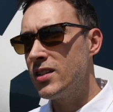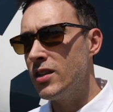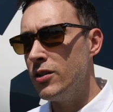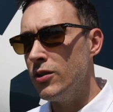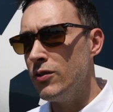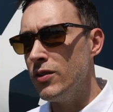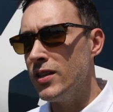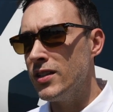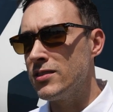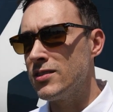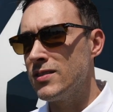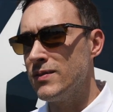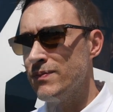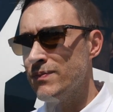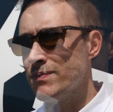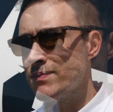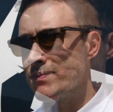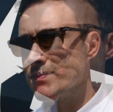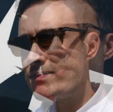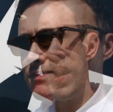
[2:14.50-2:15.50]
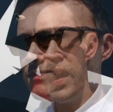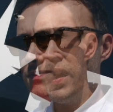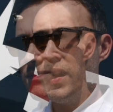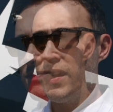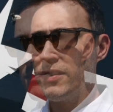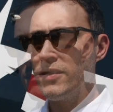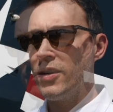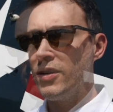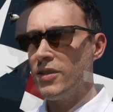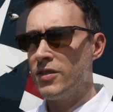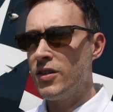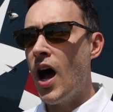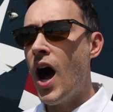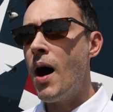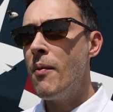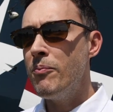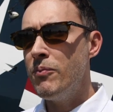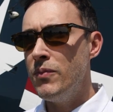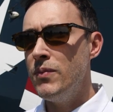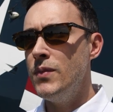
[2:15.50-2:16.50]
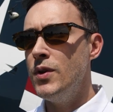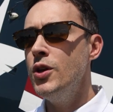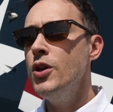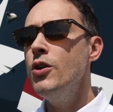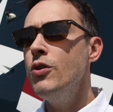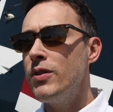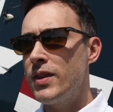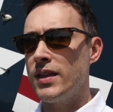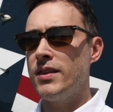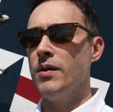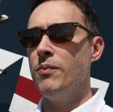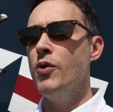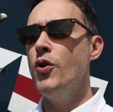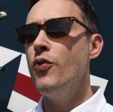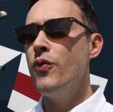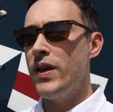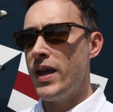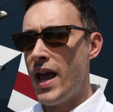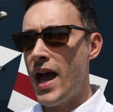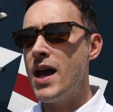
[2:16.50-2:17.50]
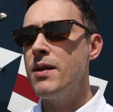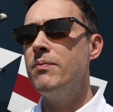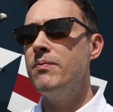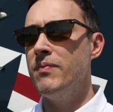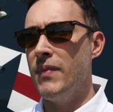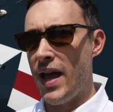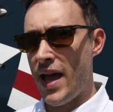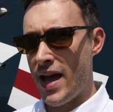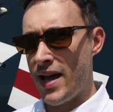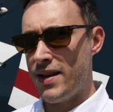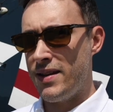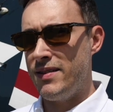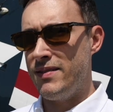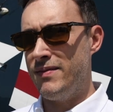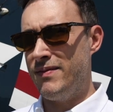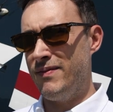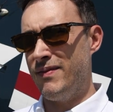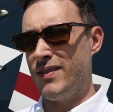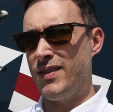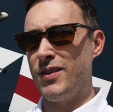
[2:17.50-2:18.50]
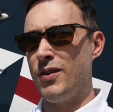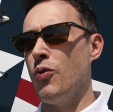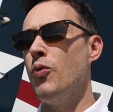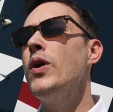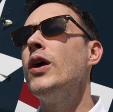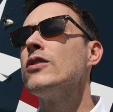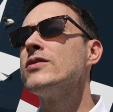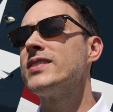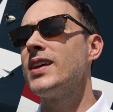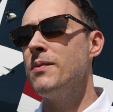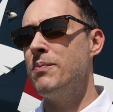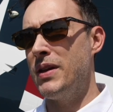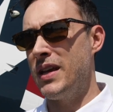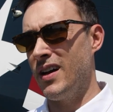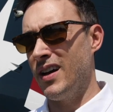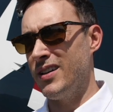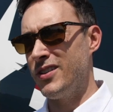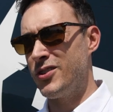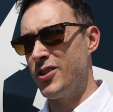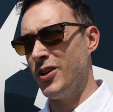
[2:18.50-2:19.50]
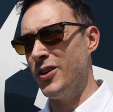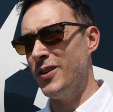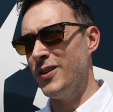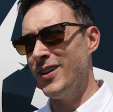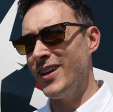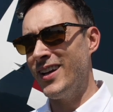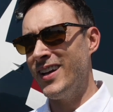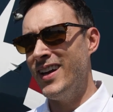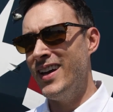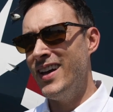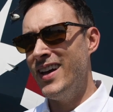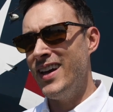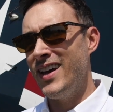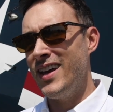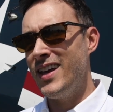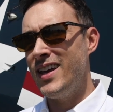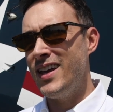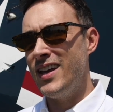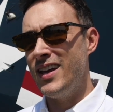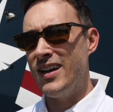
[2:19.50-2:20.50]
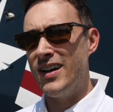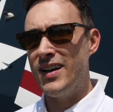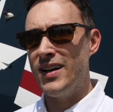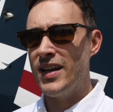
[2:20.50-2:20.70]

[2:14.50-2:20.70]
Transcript: to do this. Tom knew that the movie had the wheels had begun turning. He